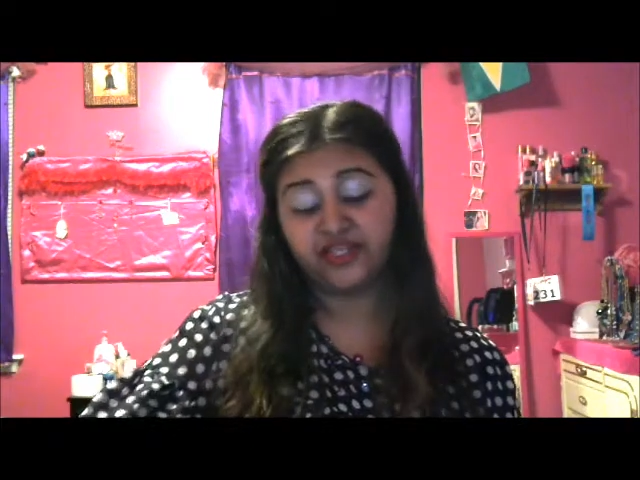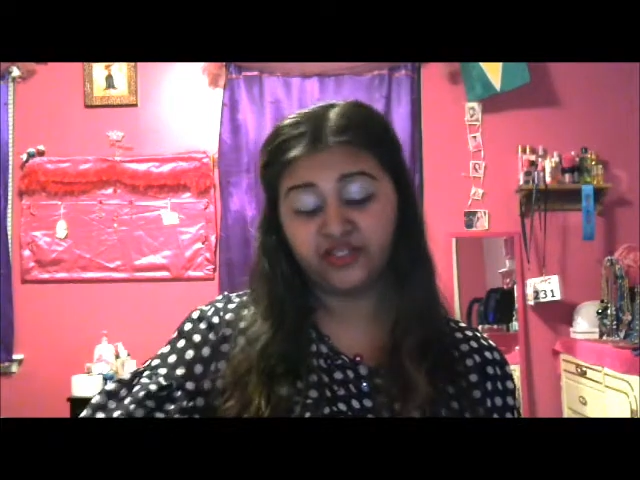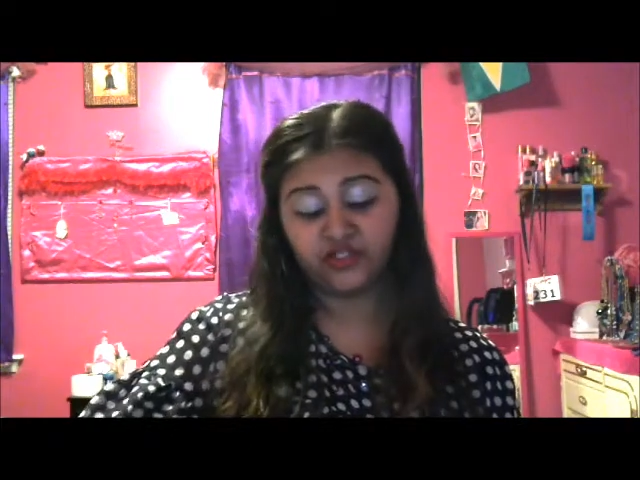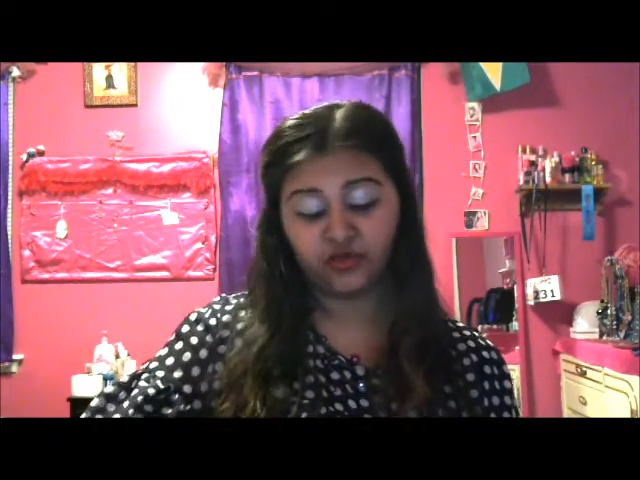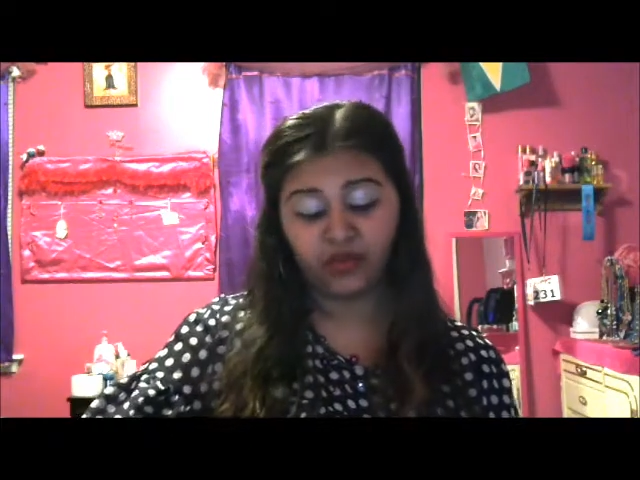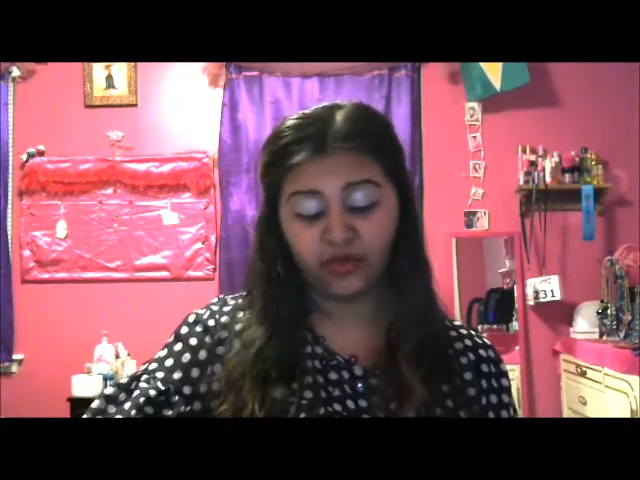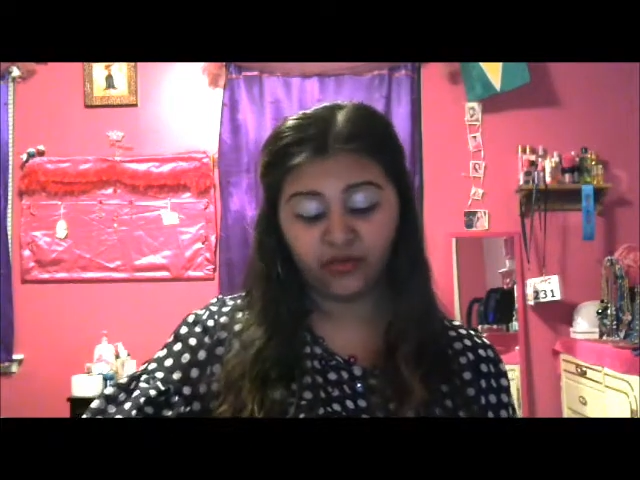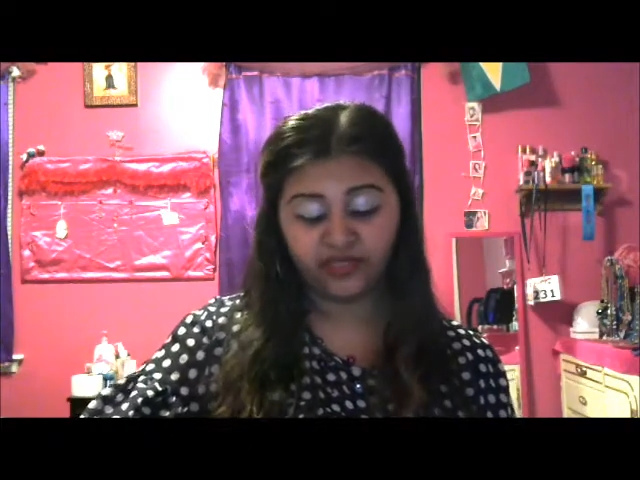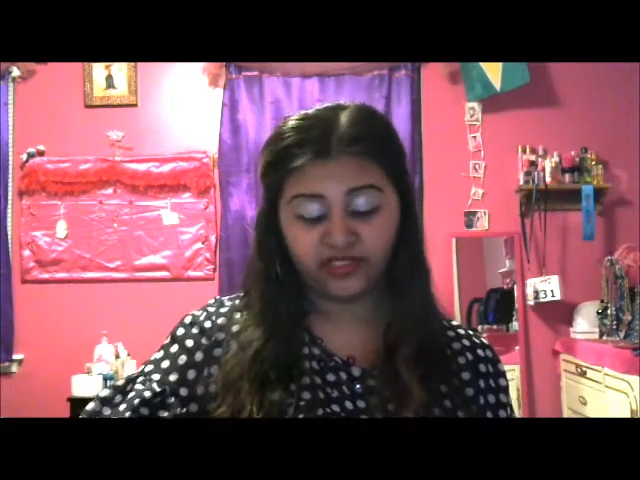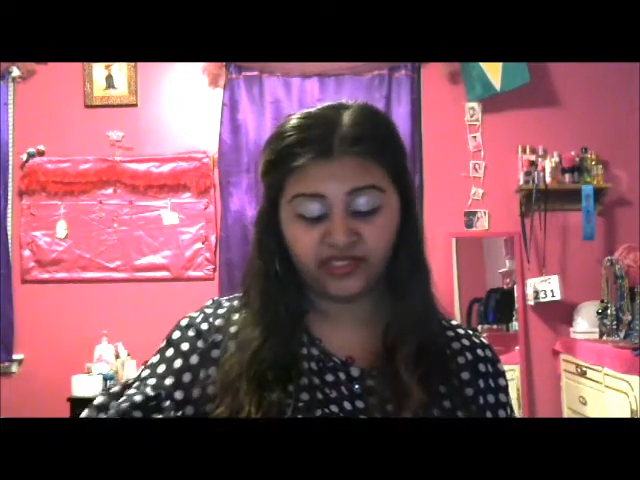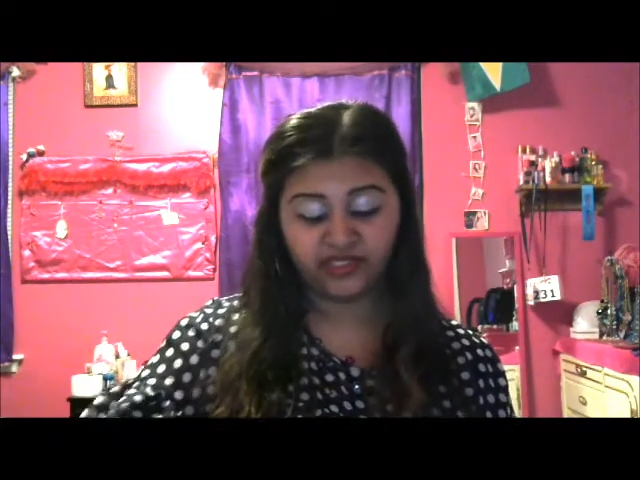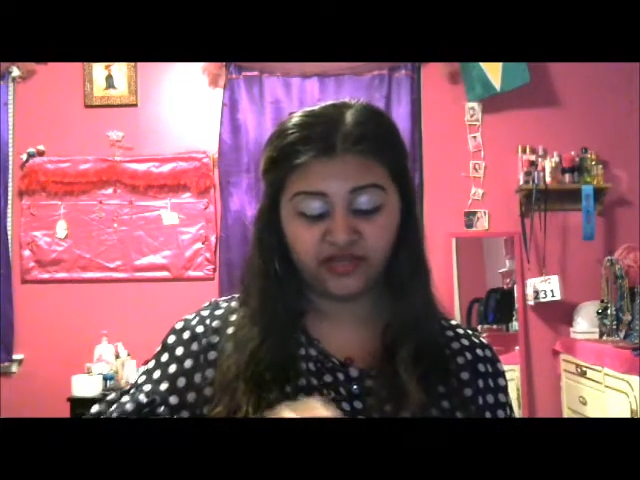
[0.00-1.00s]
So I wanted
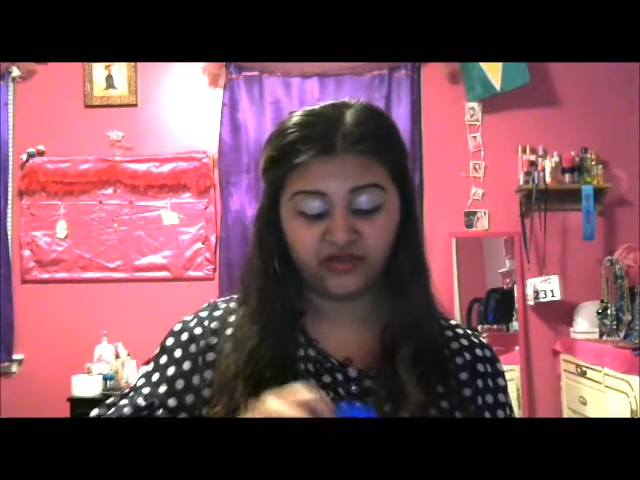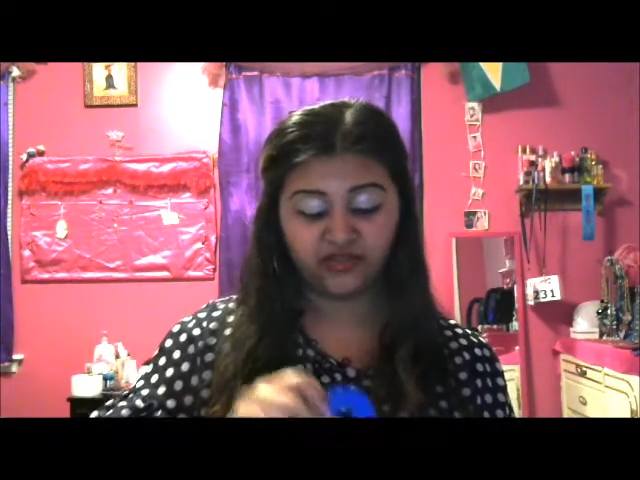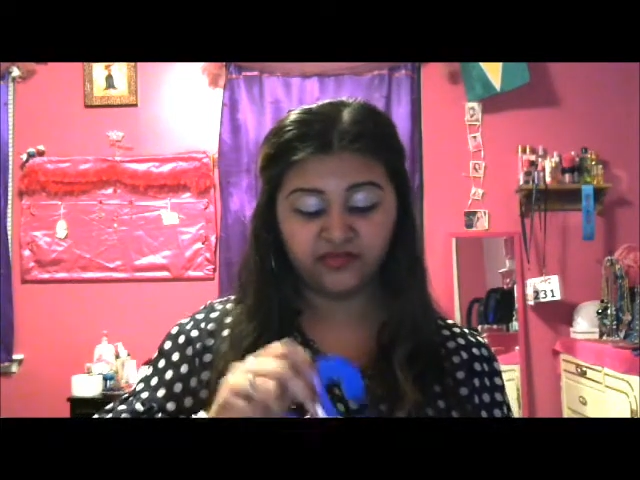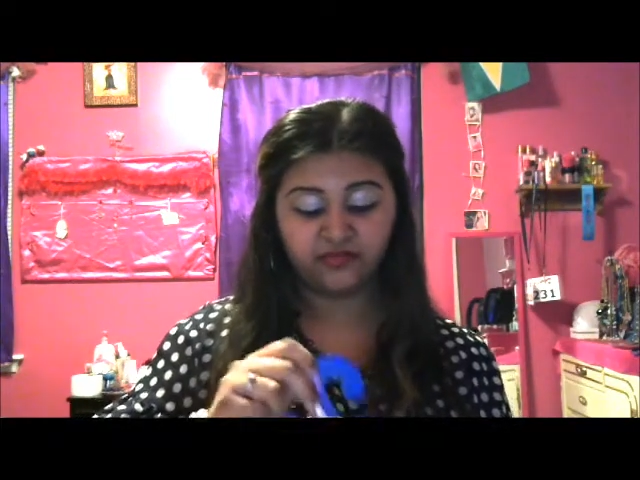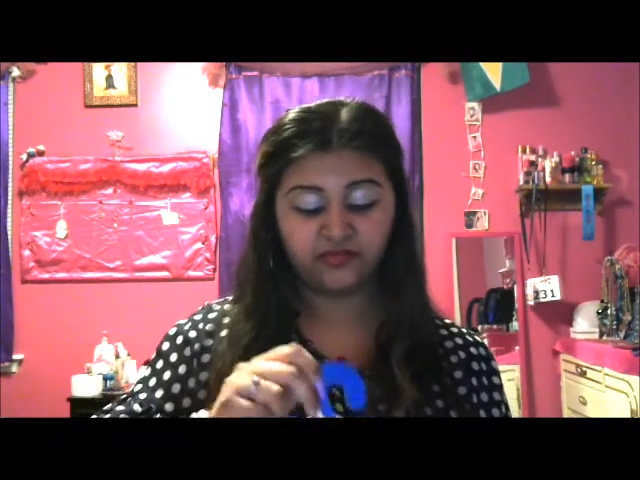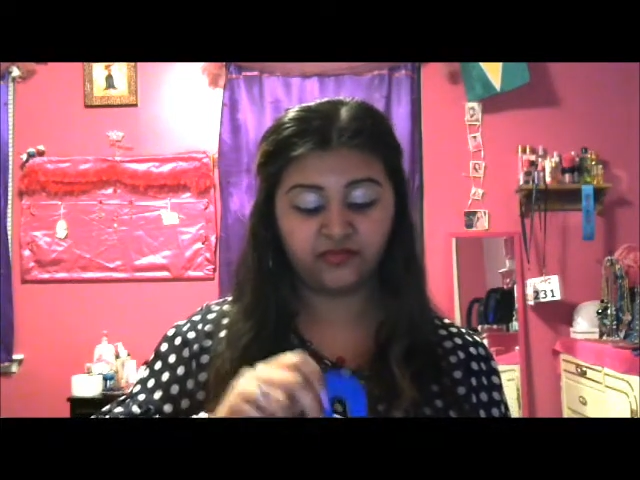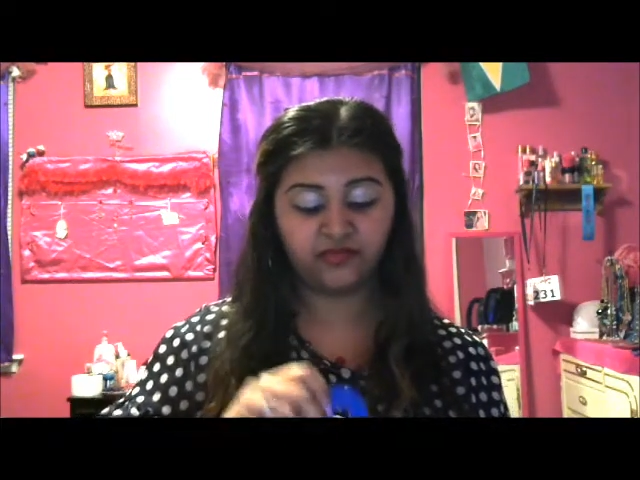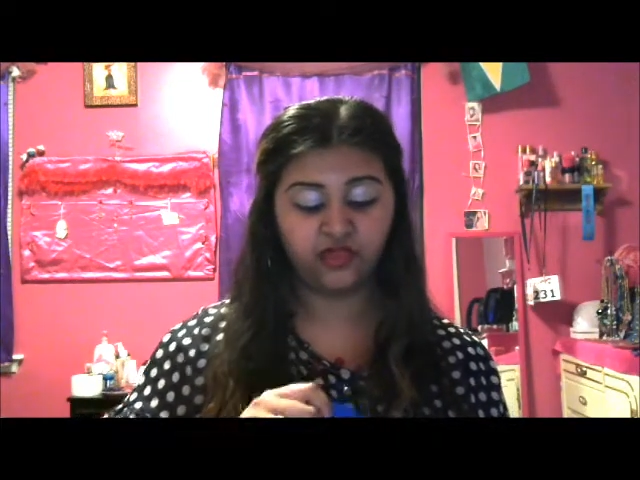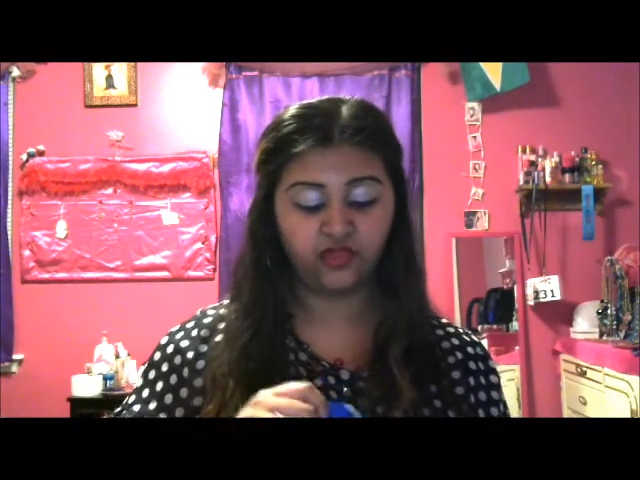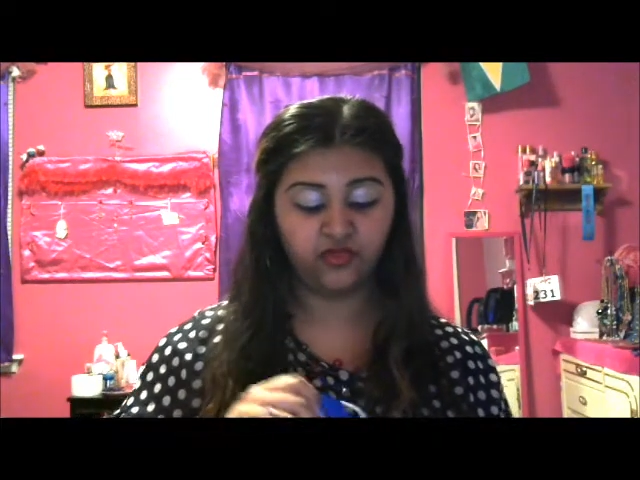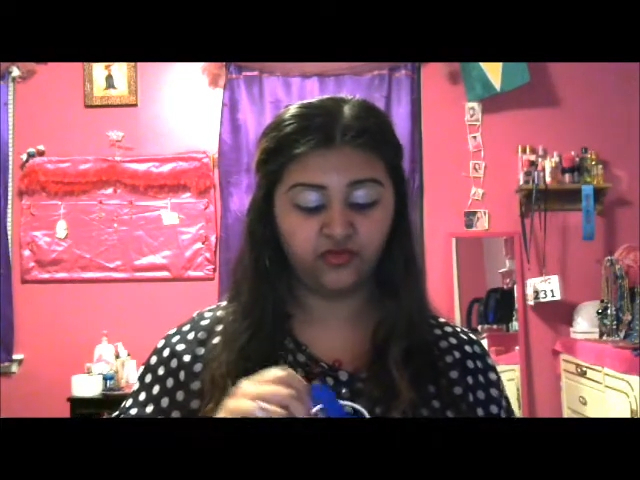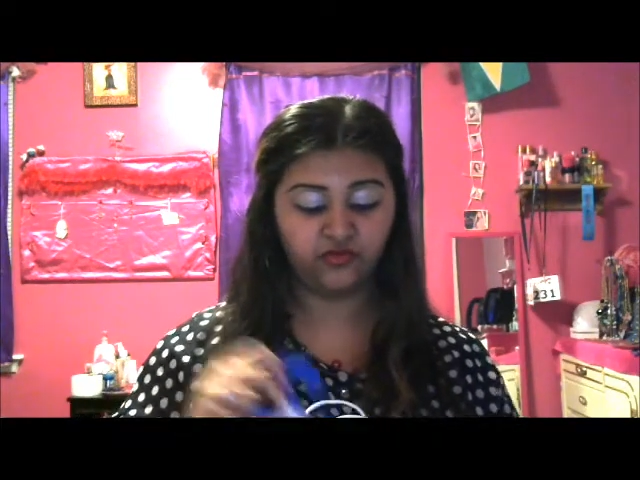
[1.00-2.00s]
to get her some
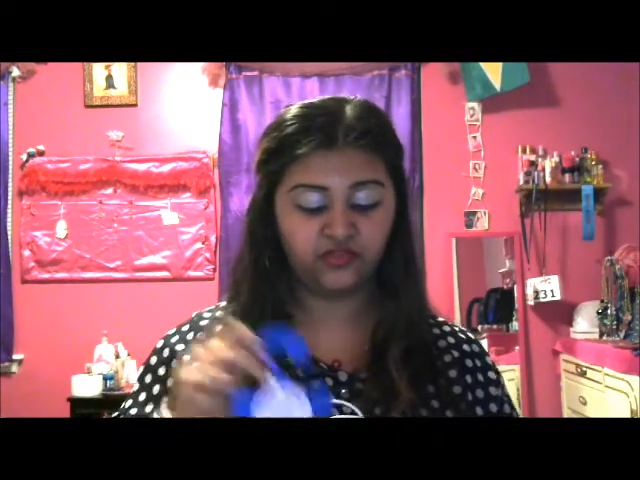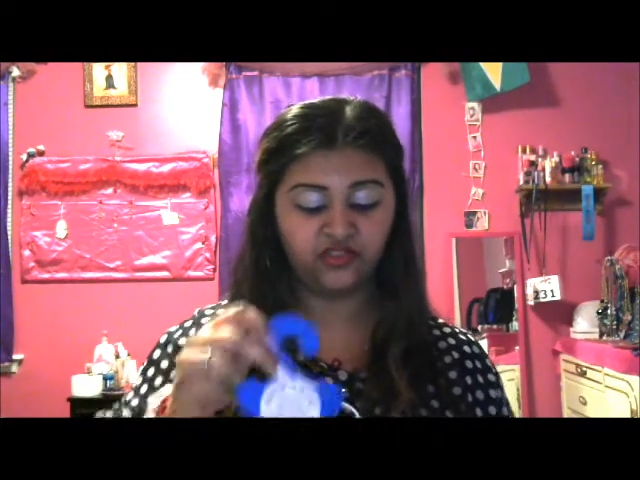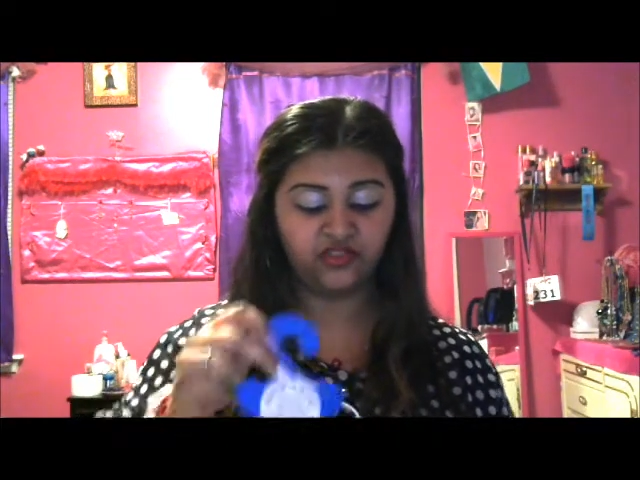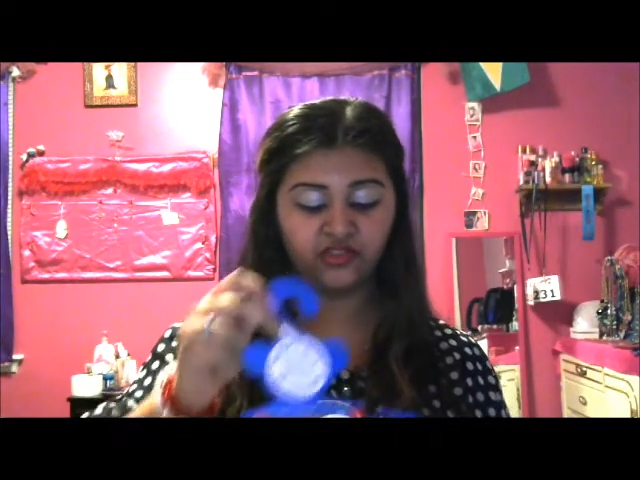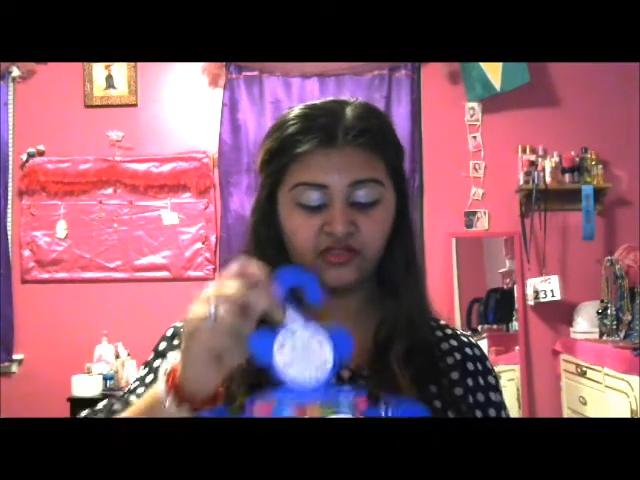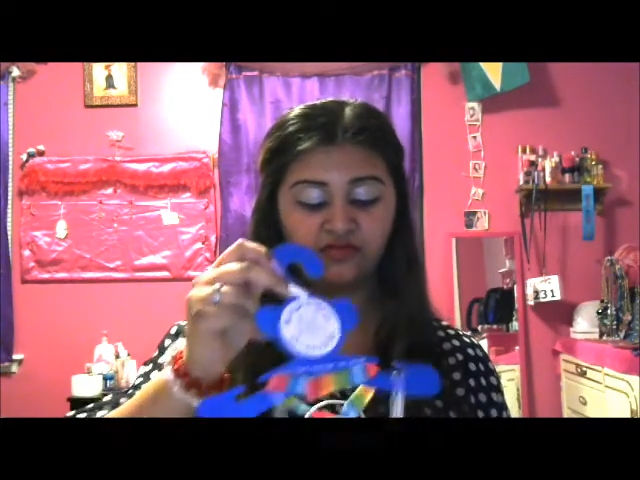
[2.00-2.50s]
clothes